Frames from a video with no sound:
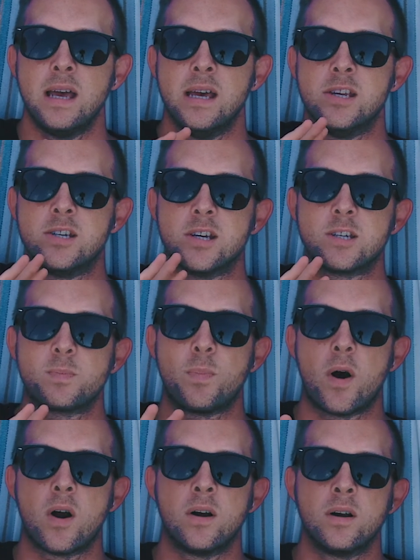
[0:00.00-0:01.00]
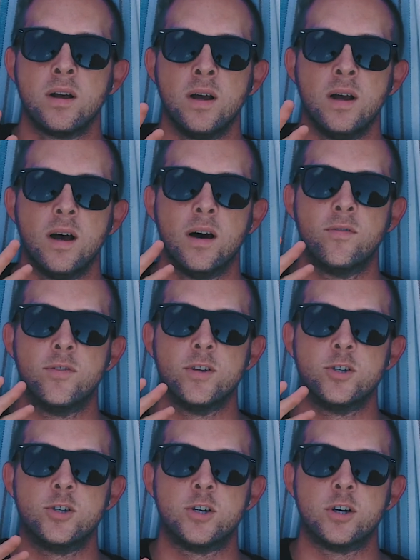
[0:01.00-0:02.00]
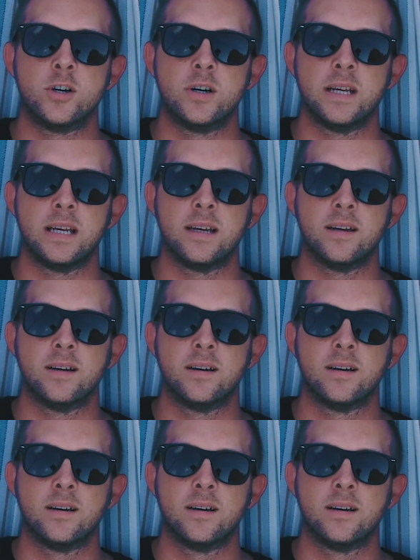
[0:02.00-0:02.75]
is just part of the journey